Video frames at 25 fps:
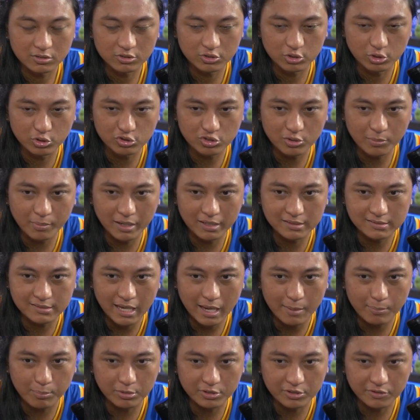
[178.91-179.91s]
Do some
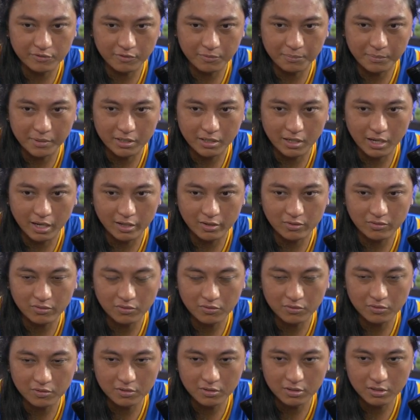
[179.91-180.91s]
examples for me,
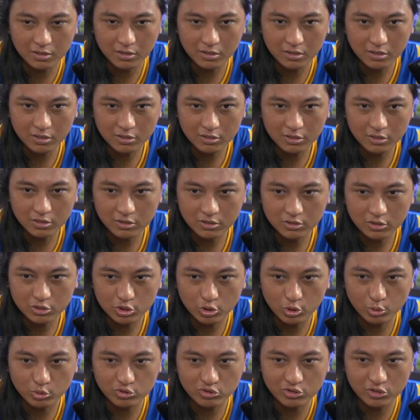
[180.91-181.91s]
guys.
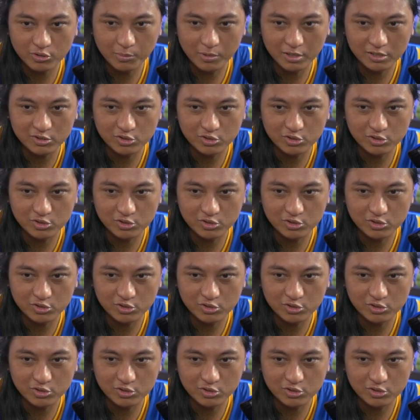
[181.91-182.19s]
Show some